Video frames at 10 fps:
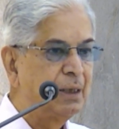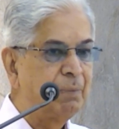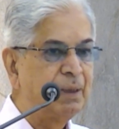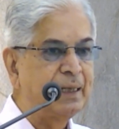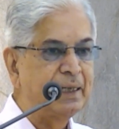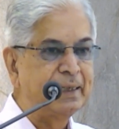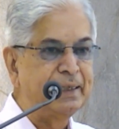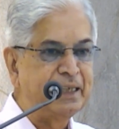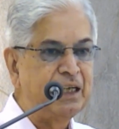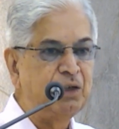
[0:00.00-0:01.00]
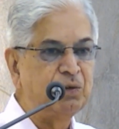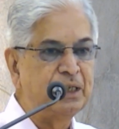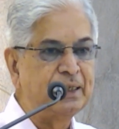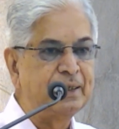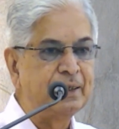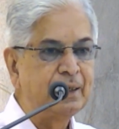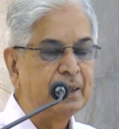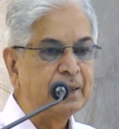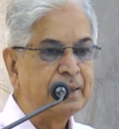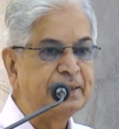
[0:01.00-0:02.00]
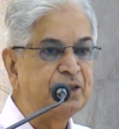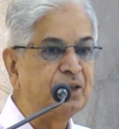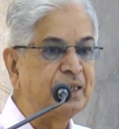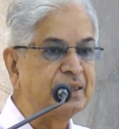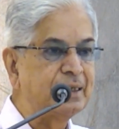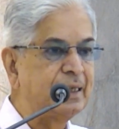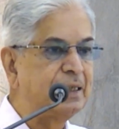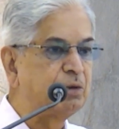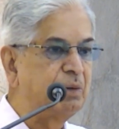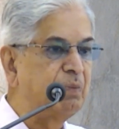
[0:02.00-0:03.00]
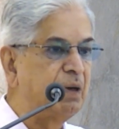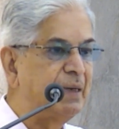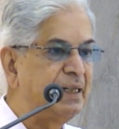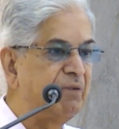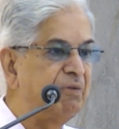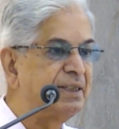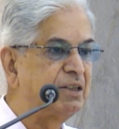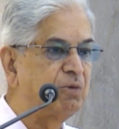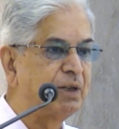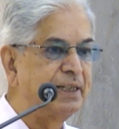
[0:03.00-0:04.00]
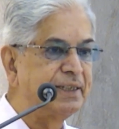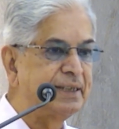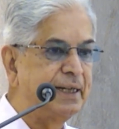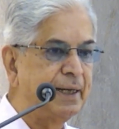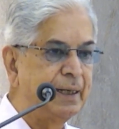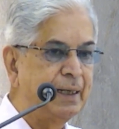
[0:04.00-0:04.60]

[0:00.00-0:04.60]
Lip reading: But I can tell you that it's not necessary to implement everything what they say.